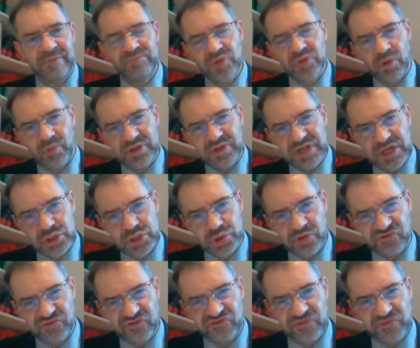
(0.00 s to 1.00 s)
When
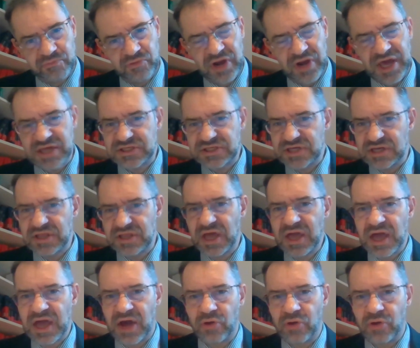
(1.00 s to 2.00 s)
interest is stipulated,
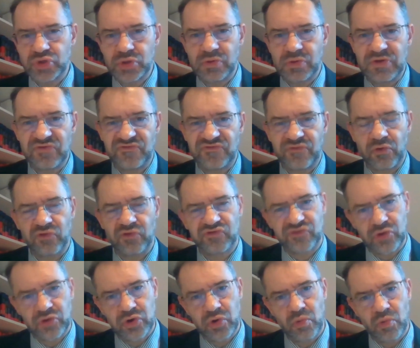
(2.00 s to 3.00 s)
how do you enforce
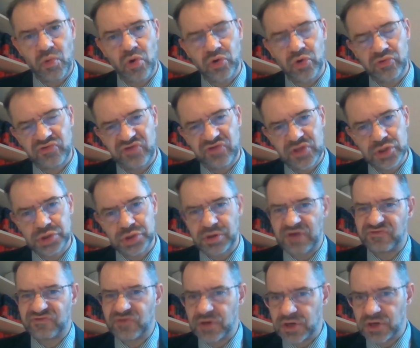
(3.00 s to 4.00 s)
an award with
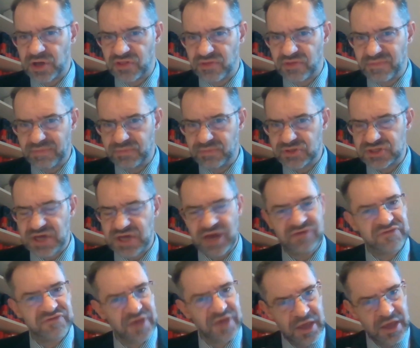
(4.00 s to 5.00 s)
interest in another member
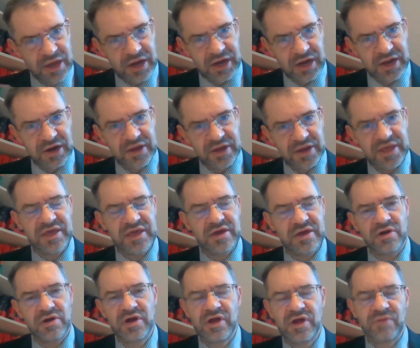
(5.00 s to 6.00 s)
state? Clearly
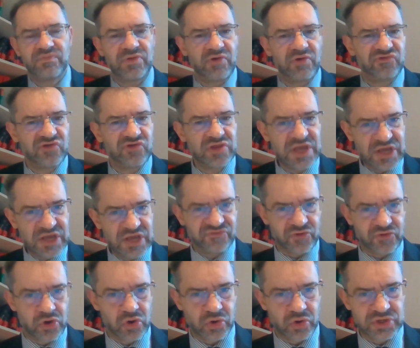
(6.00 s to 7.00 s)
here, there is a need
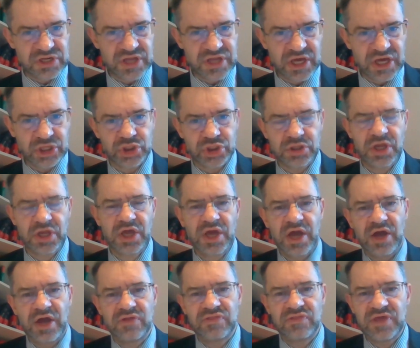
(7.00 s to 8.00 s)
for coordination,
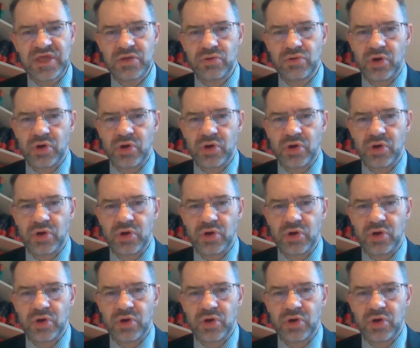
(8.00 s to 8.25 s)
and the EU